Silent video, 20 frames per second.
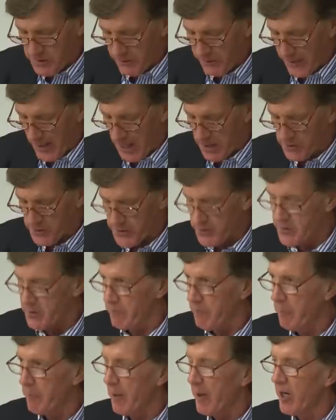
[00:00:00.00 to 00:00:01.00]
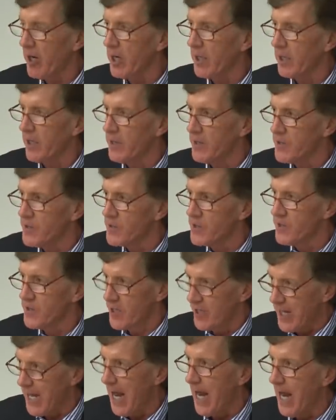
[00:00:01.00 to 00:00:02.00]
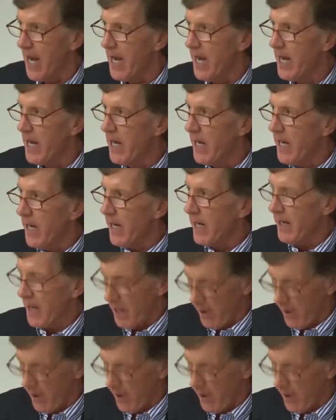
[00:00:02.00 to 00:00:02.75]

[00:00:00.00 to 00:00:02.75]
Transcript: of thousands of Americans today in